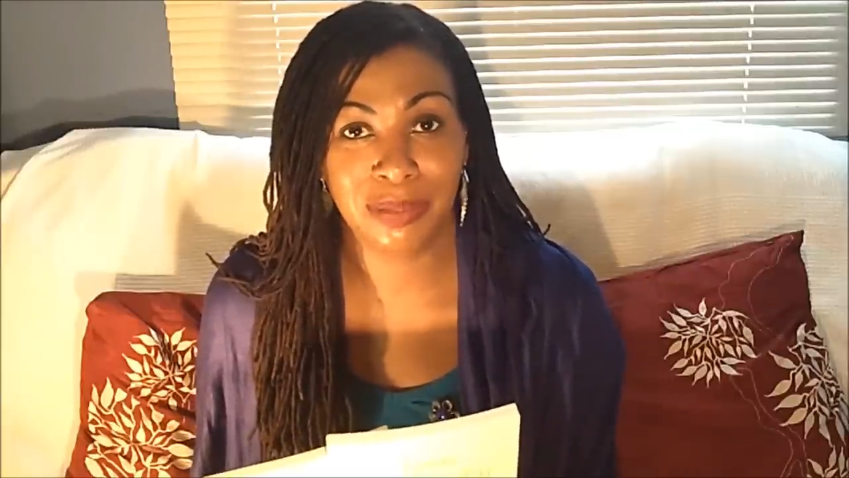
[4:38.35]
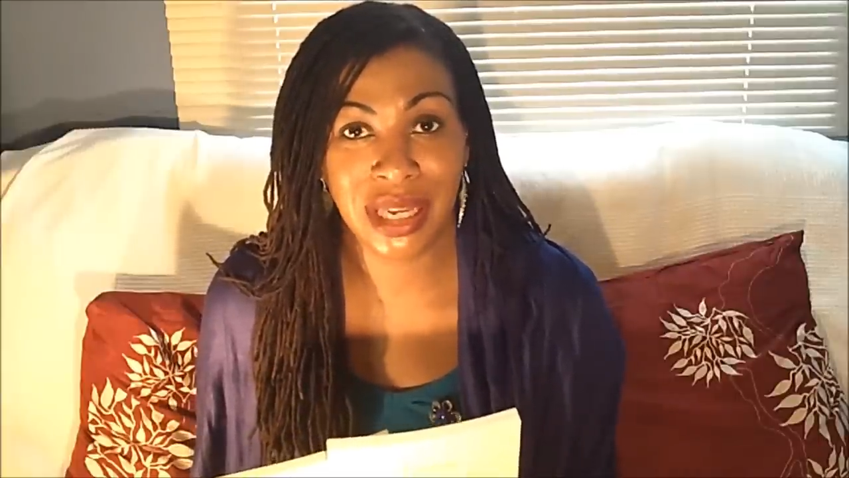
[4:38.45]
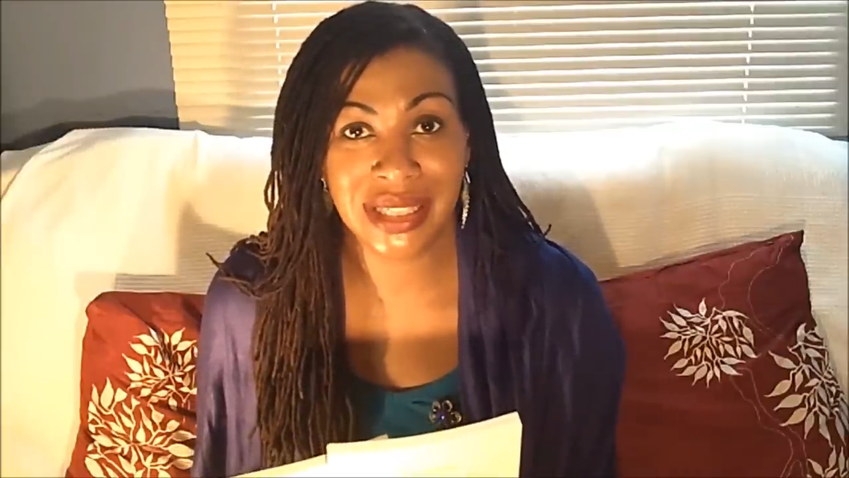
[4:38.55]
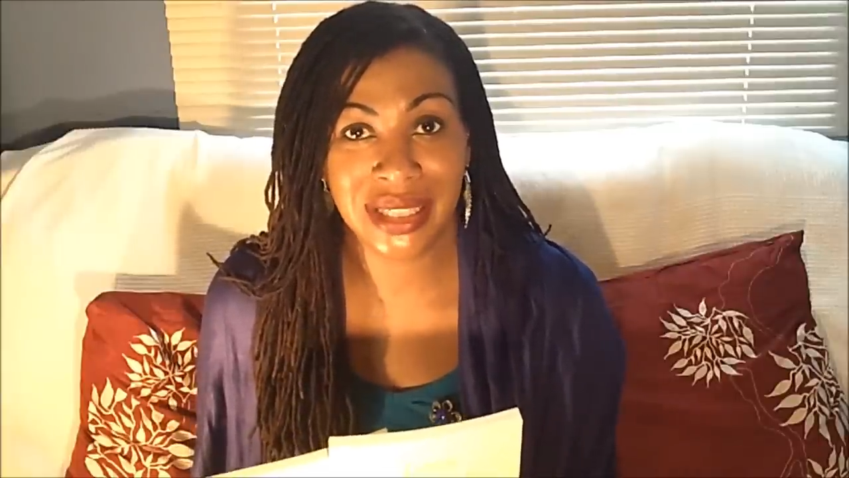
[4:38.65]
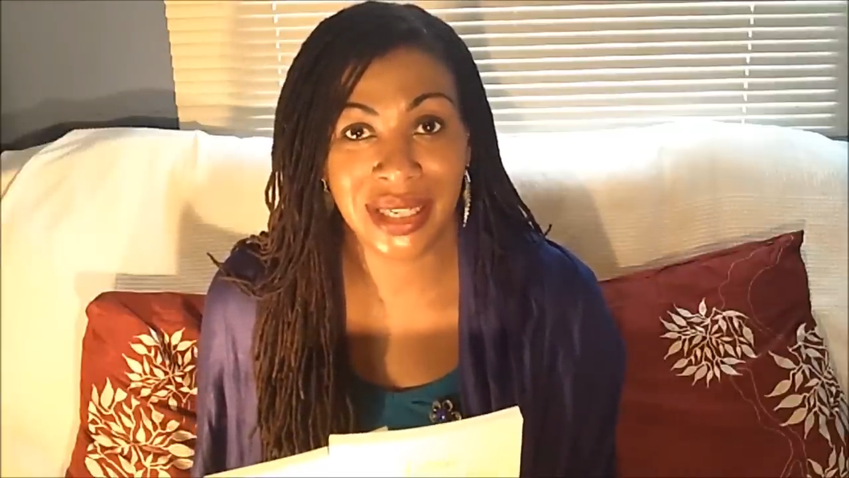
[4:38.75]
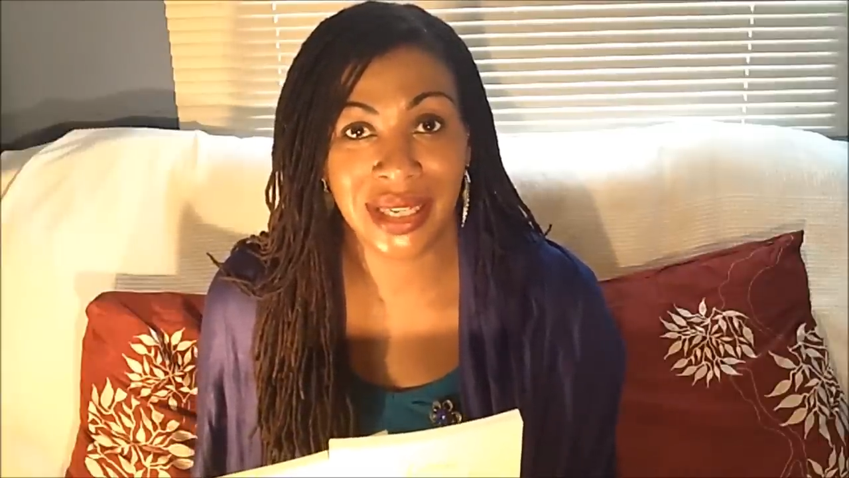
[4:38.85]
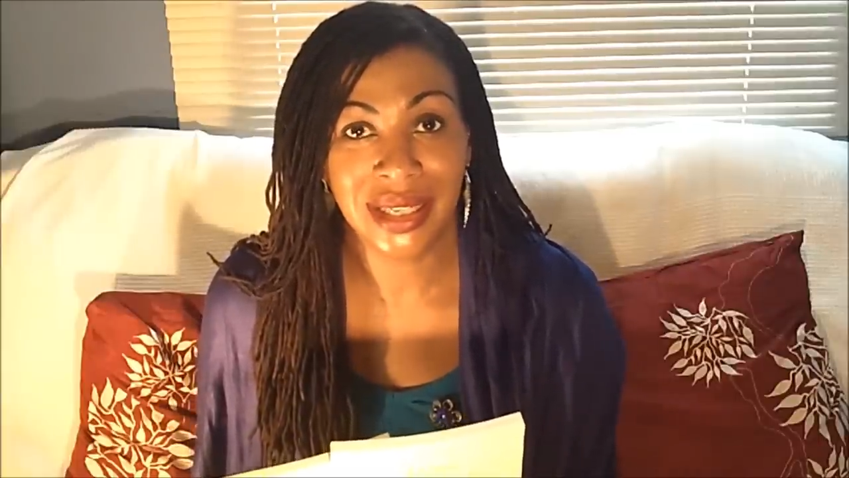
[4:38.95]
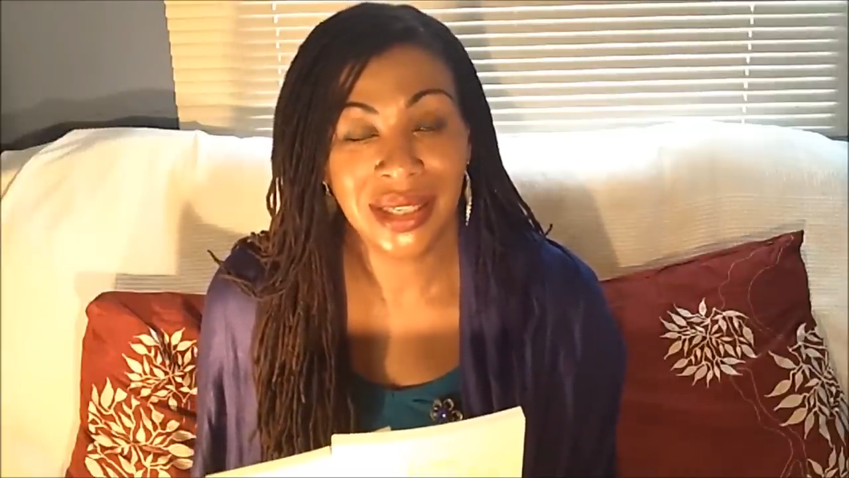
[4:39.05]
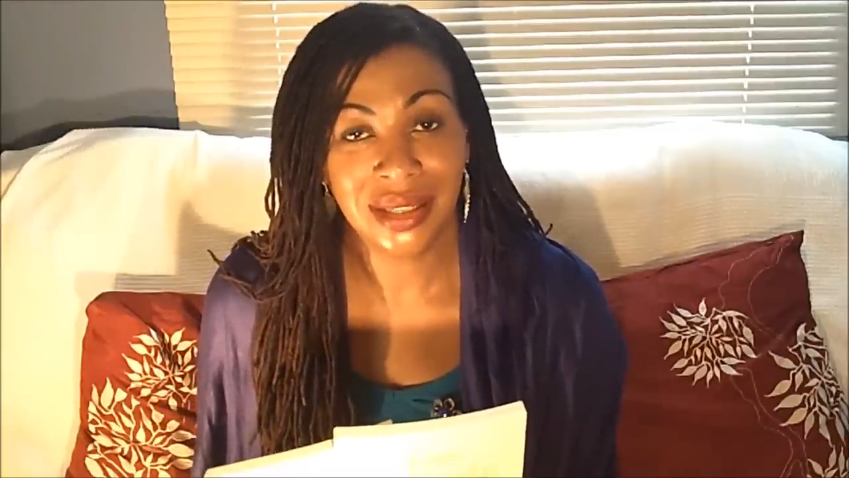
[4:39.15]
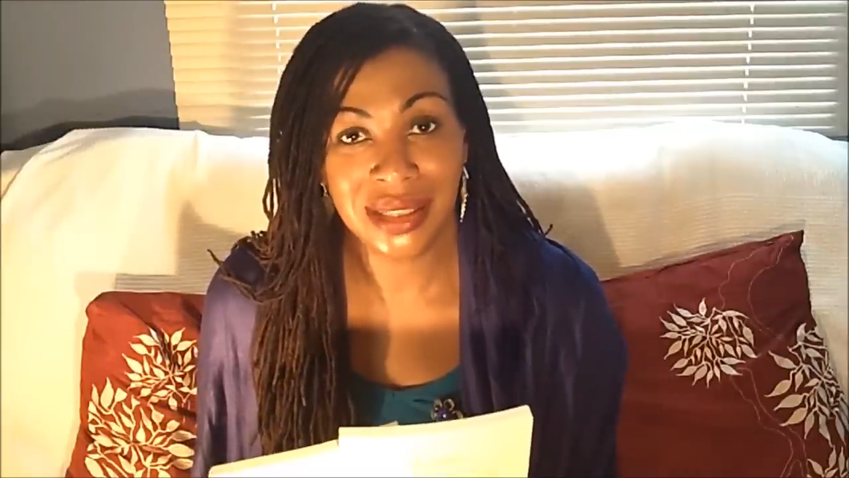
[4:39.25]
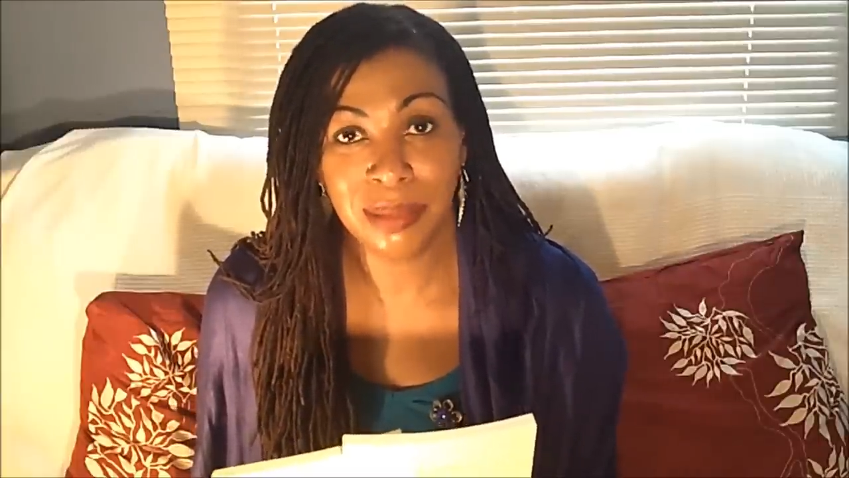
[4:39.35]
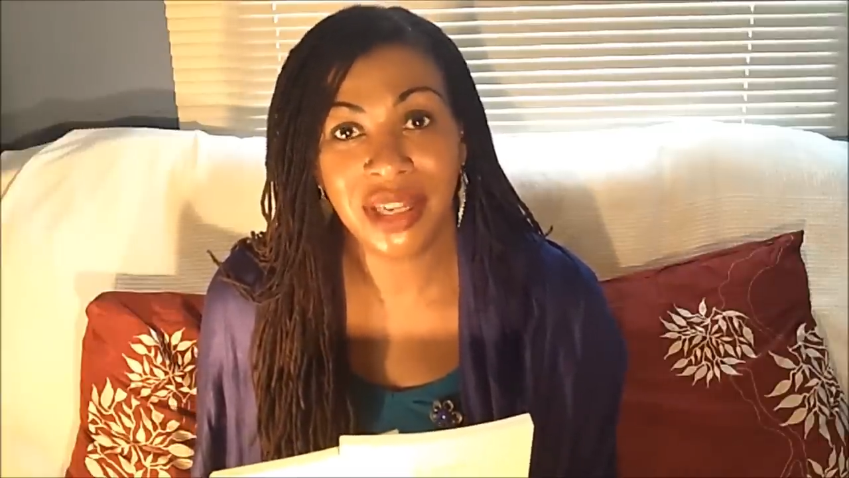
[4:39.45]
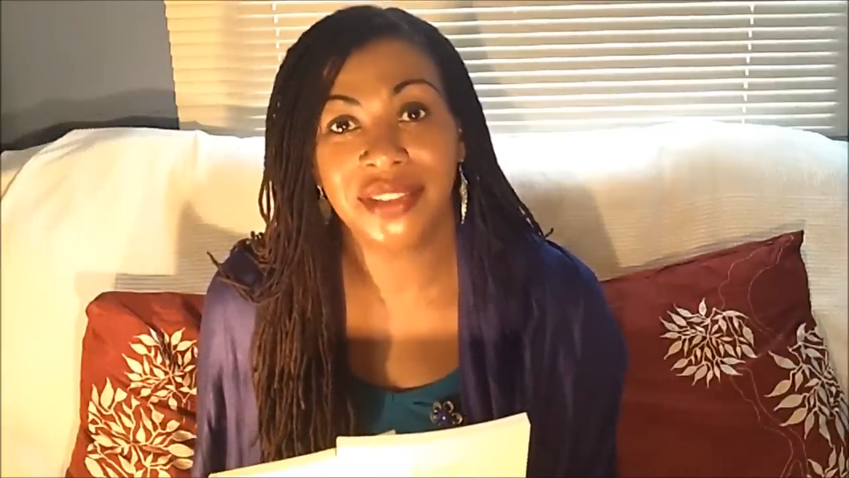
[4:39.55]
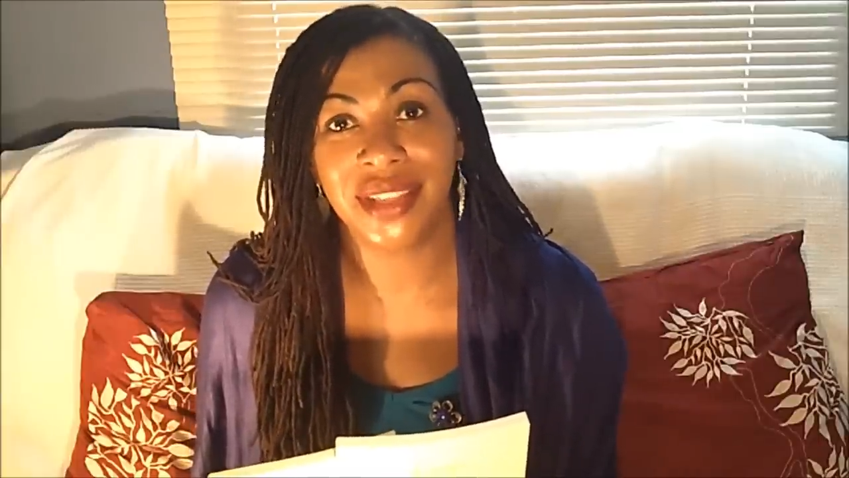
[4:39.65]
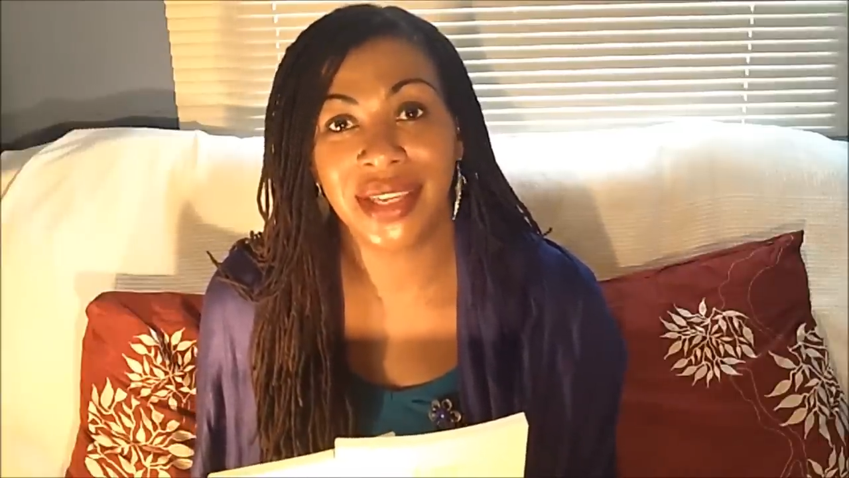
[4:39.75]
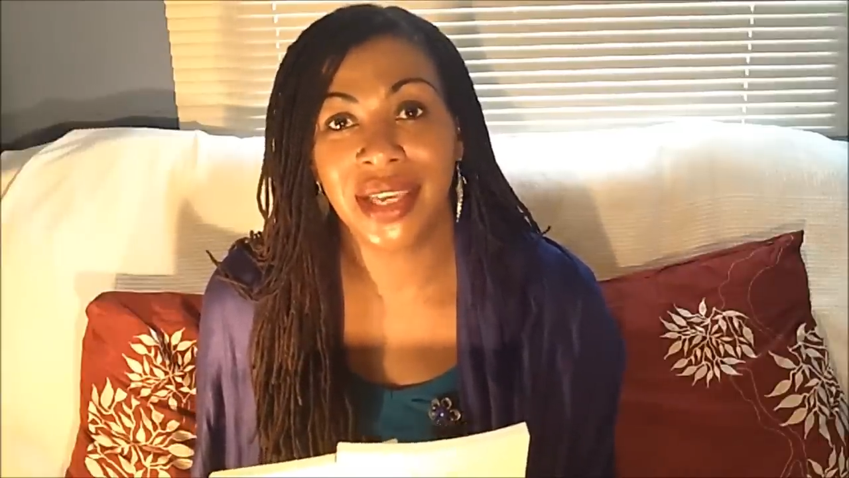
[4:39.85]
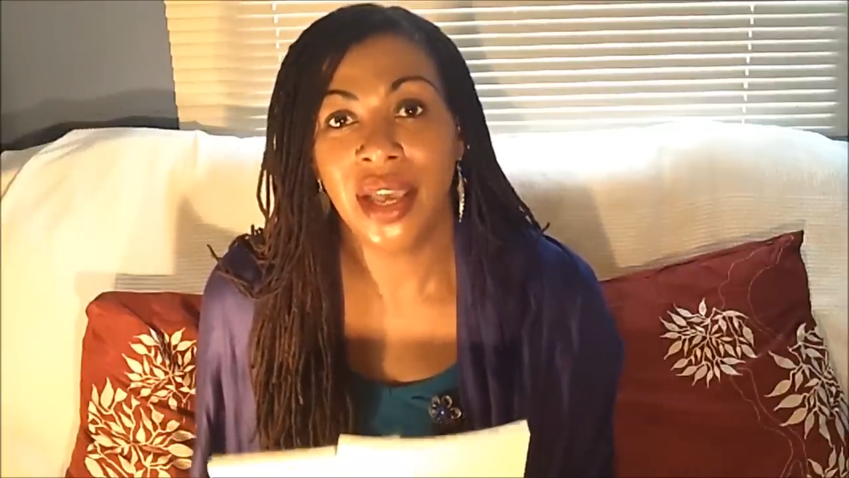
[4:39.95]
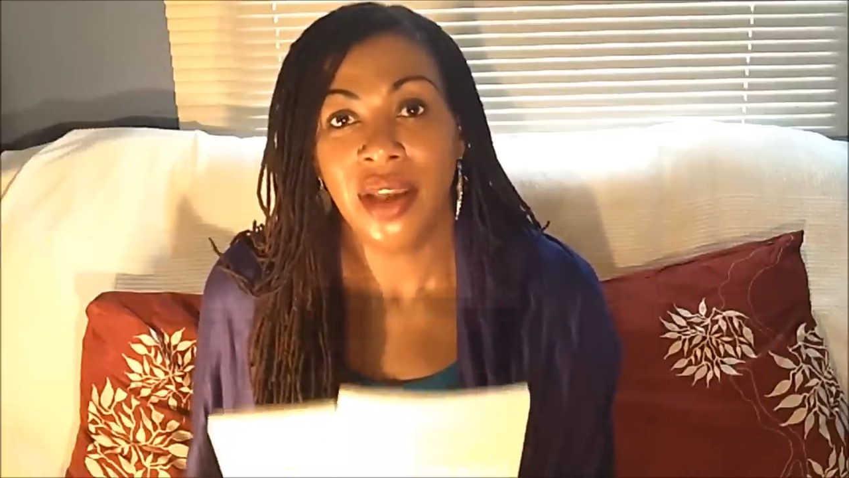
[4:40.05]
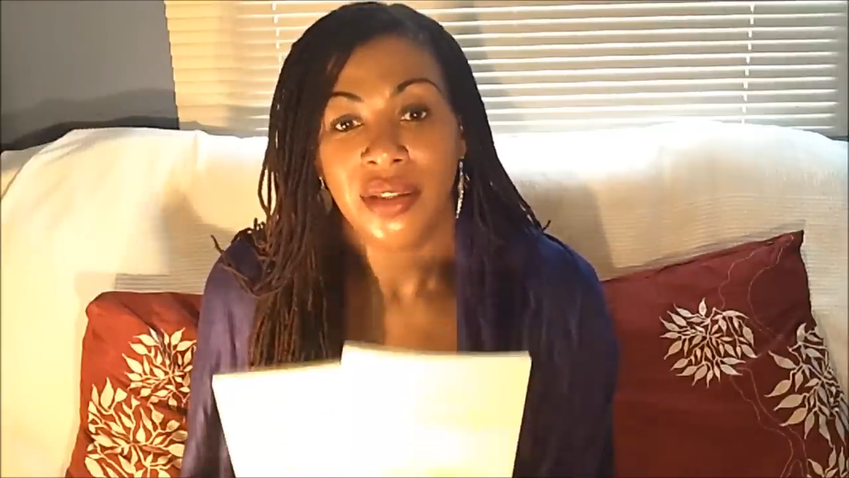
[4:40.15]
basically similar thing,